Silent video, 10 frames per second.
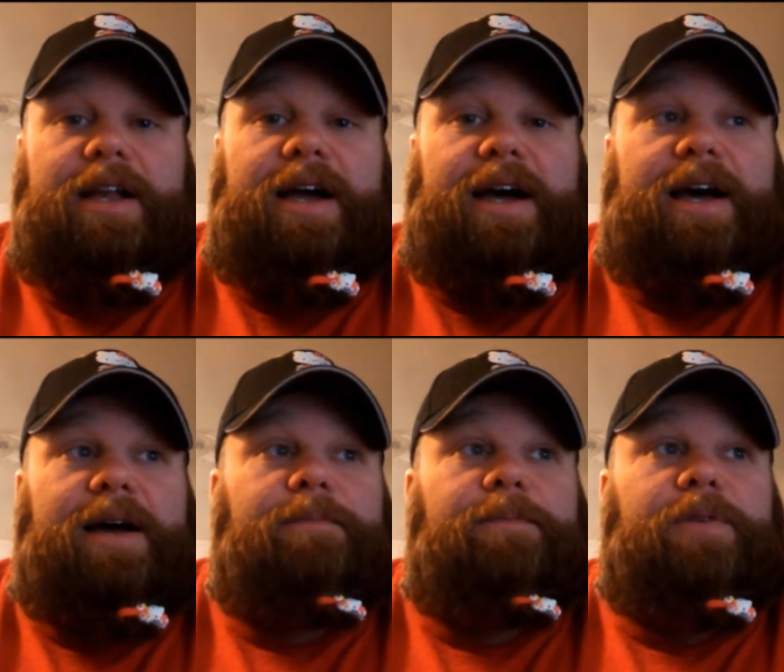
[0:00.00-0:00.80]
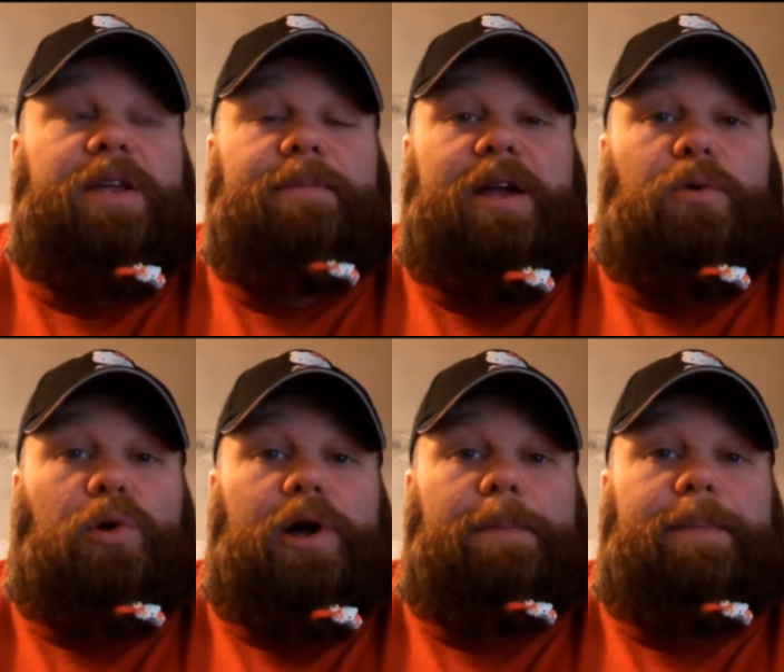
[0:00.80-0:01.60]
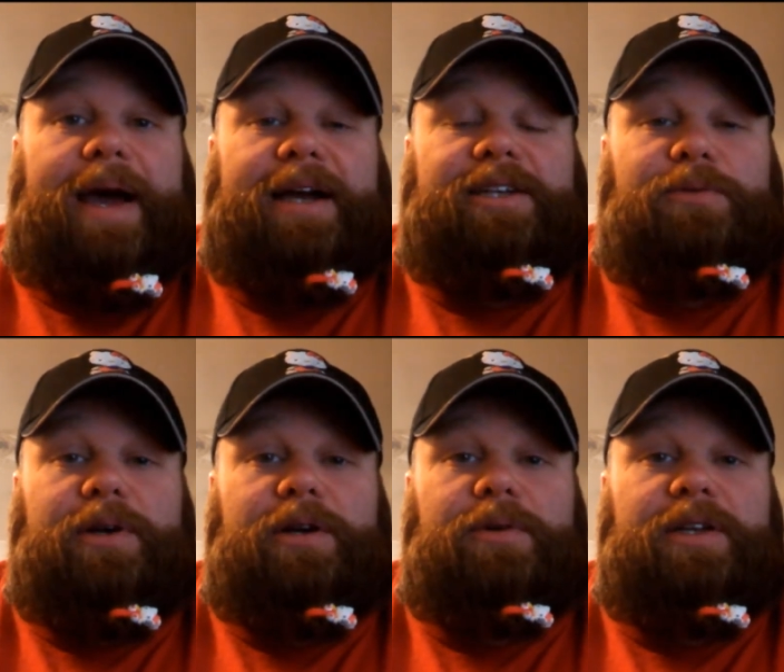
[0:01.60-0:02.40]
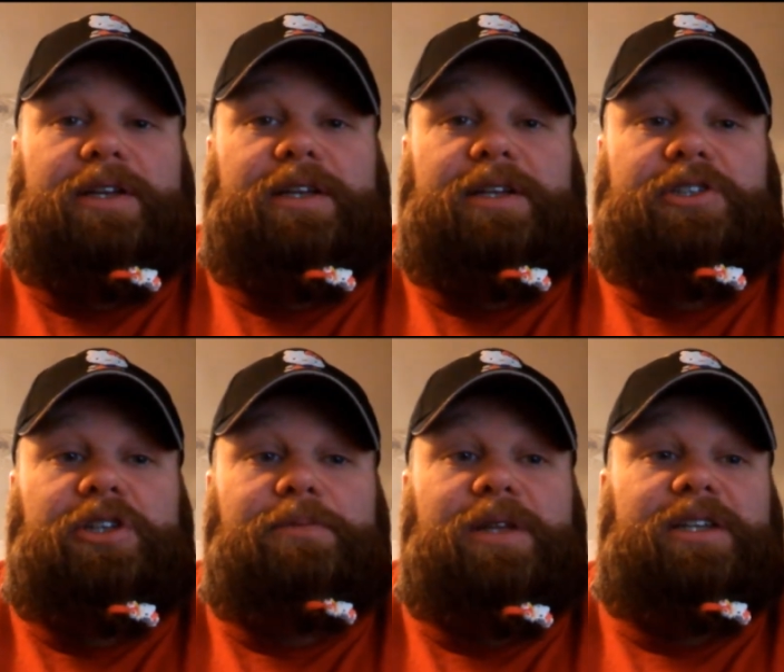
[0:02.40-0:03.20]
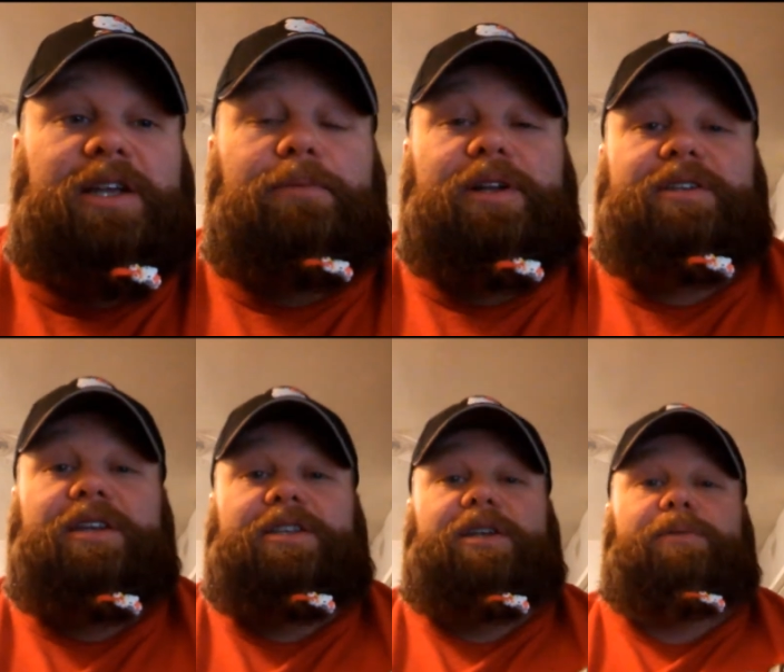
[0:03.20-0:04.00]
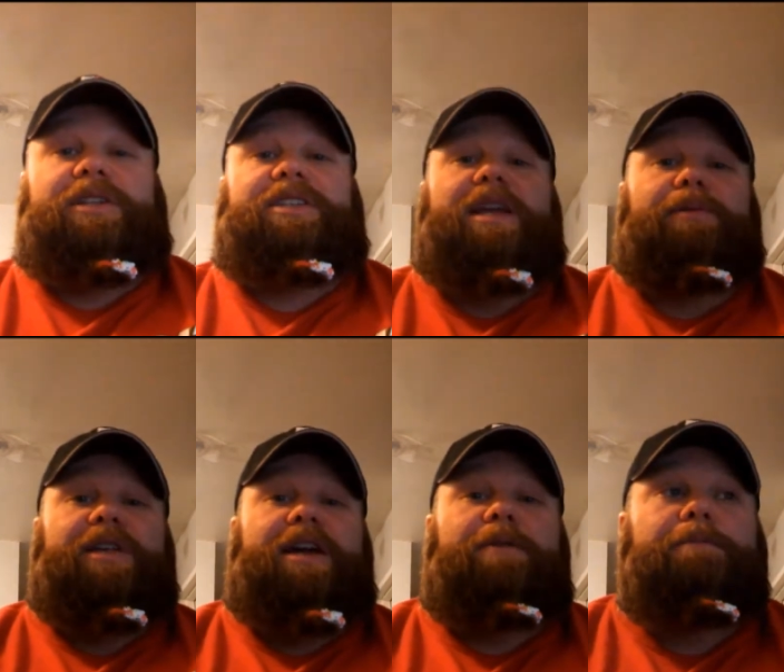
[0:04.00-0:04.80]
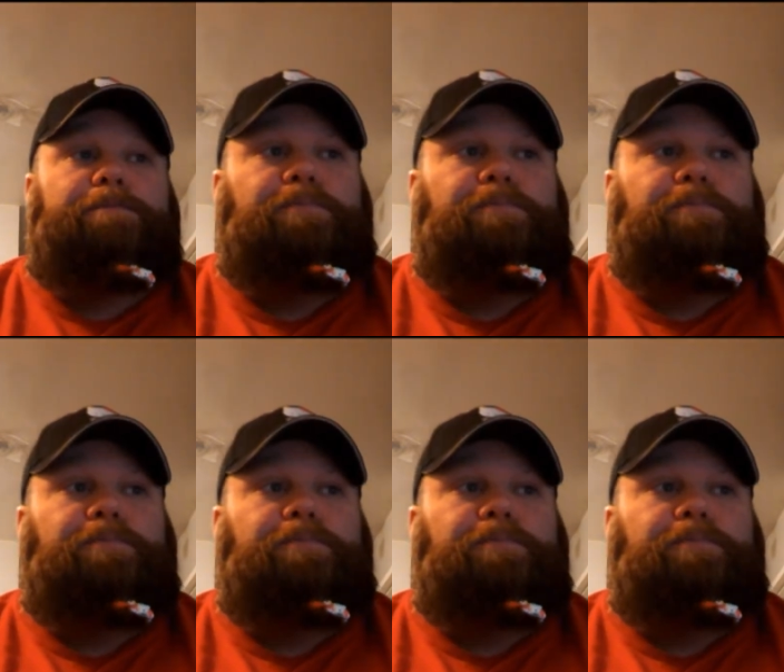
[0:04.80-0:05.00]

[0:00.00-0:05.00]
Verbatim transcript: um, to get my quad back to where it should be somewhat. It's somewhat stable now.